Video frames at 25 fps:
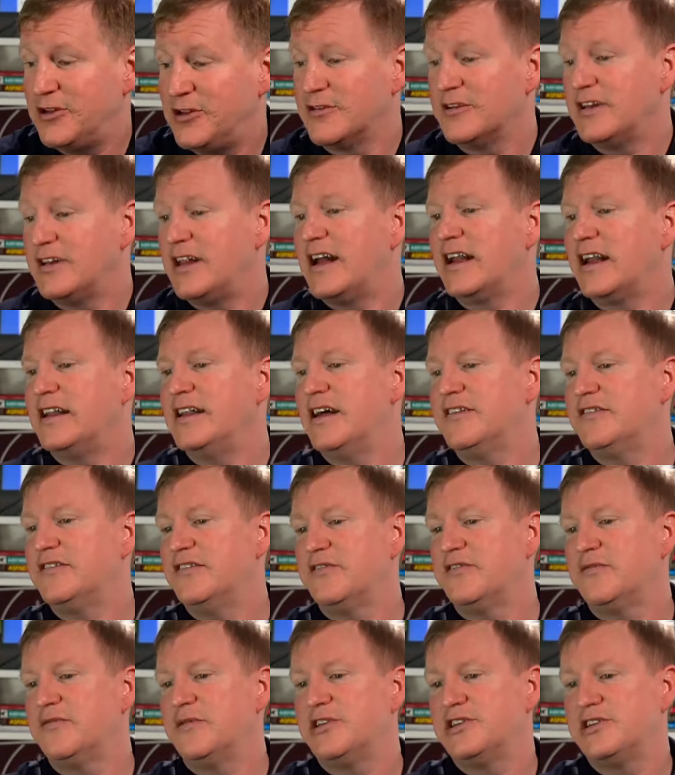a lot of
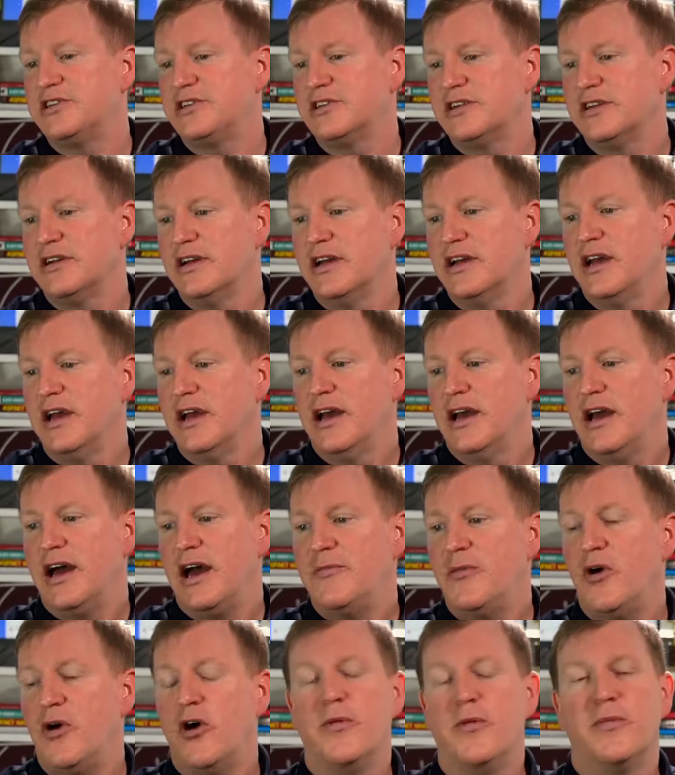lessons, which
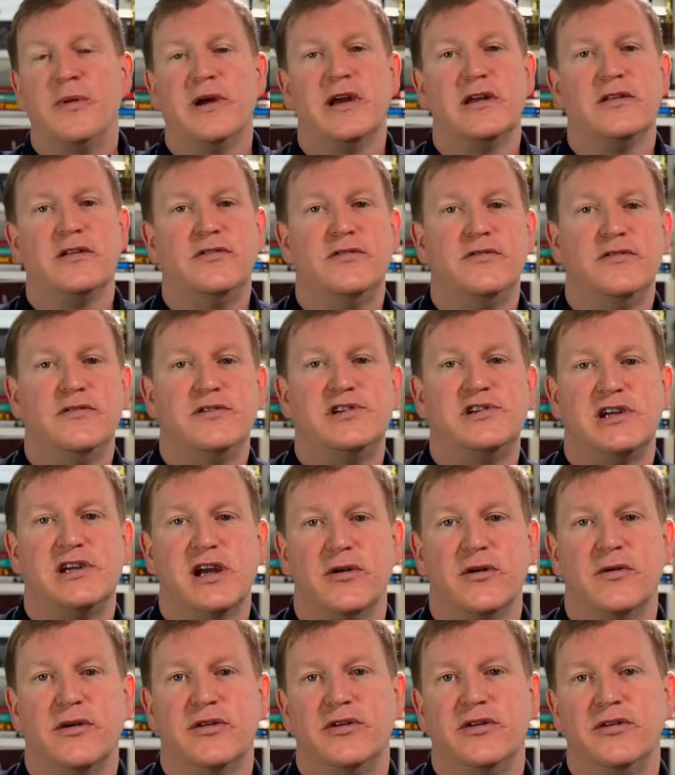I'm hoping to
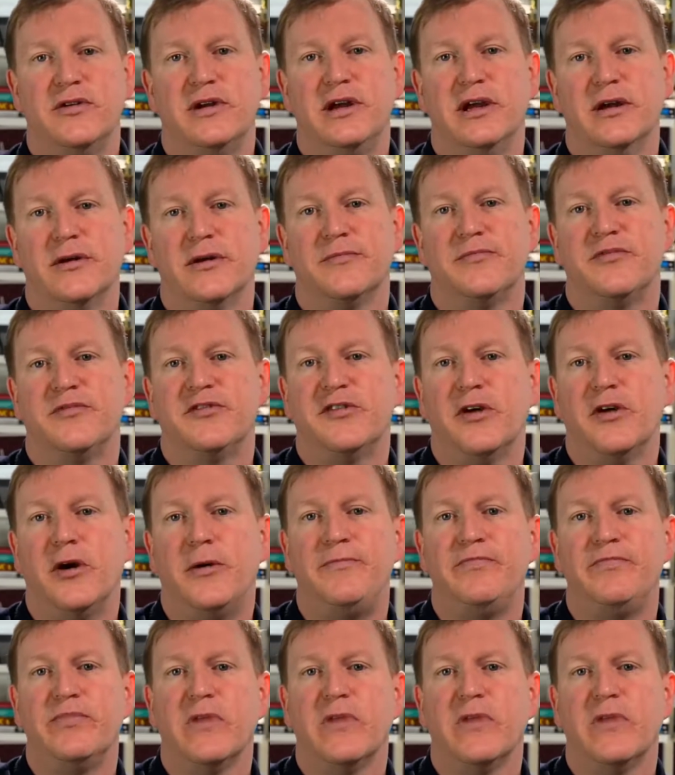share with you here. So